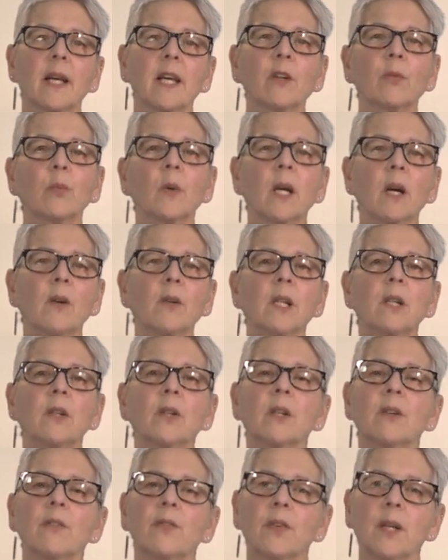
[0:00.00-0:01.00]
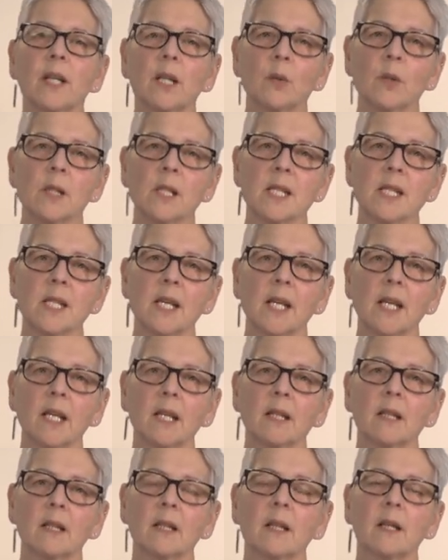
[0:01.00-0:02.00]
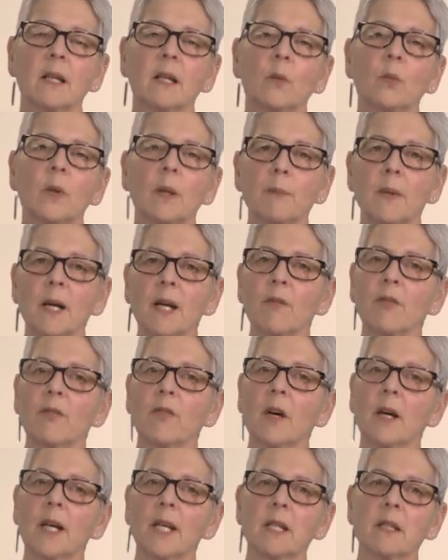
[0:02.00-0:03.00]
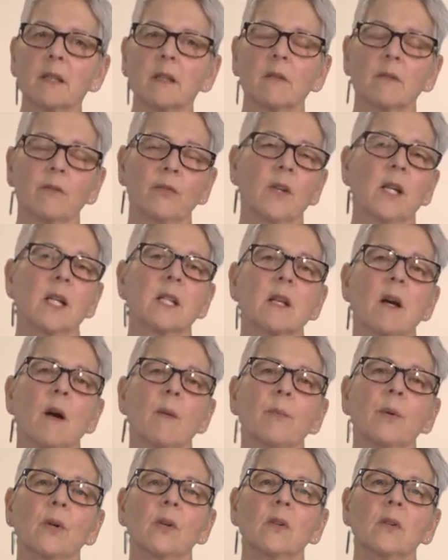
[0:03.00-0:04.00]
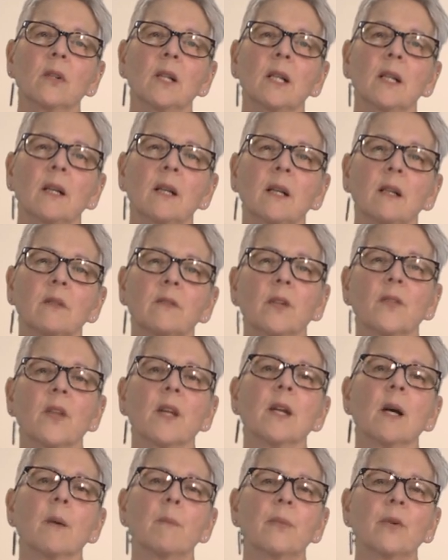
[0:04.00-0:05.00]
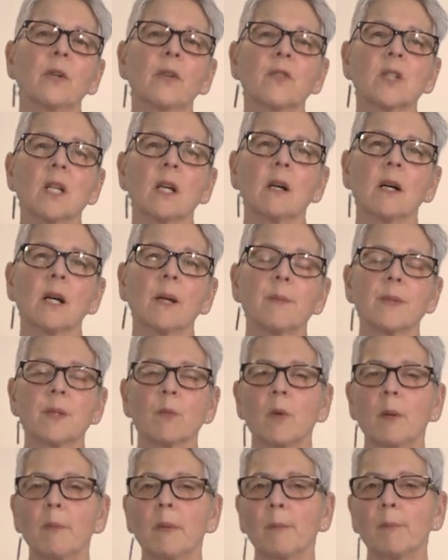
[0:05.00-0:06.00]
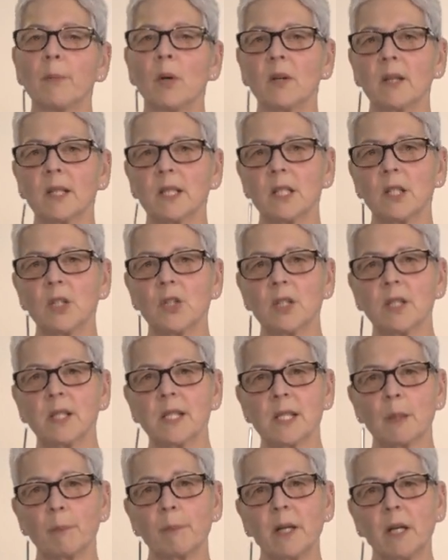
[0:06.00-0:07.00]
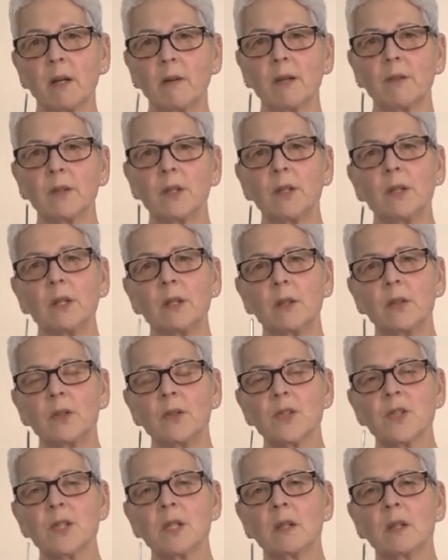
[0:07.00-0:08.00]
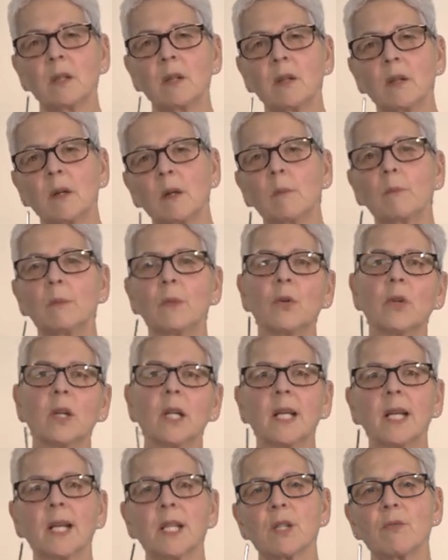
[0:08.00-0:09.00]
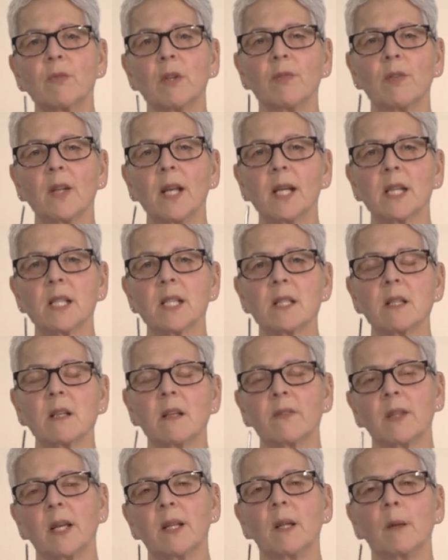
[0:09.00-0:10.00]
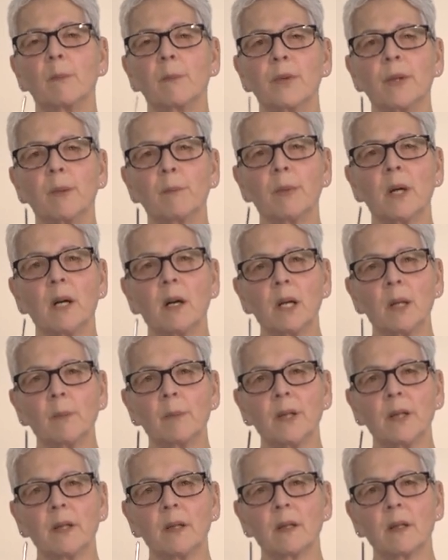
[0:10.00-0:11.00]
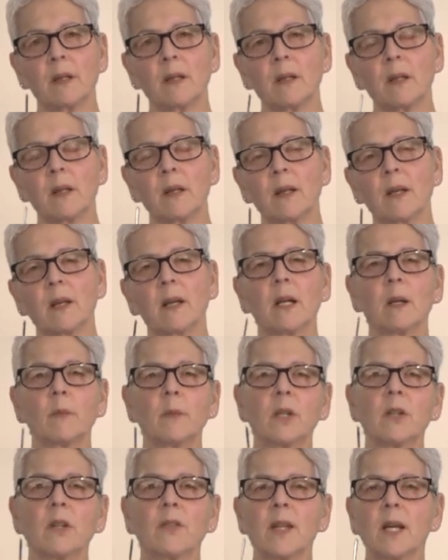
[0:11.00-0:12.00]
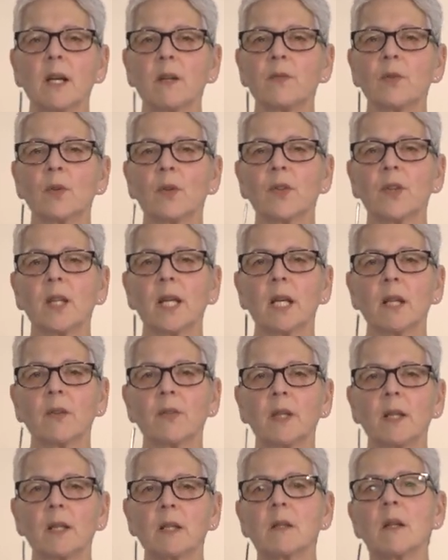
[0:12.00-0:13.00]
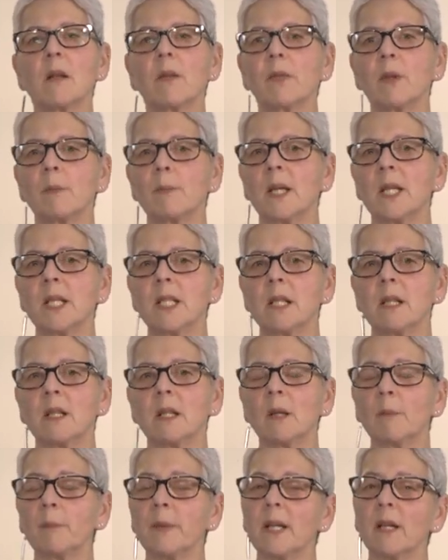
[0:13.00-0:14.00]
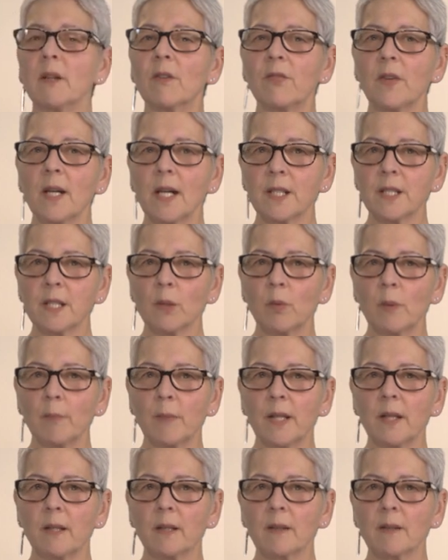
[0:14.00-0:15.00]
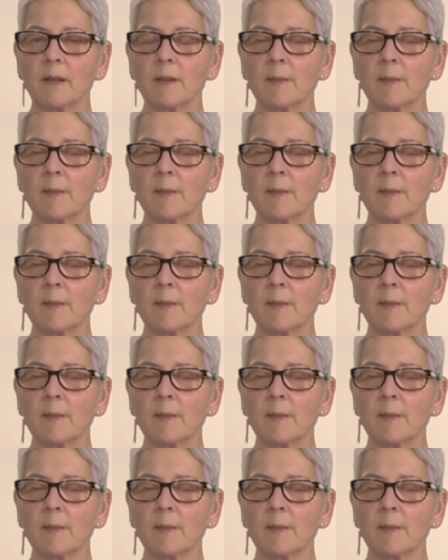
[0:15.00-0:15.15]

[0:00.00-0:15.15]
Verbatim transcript: If we only look at frequency, we might find, for example, that the number of times women politicians appear in the news more or less reflects their number in Parliament, and we could therefore think that the media are being fair to women.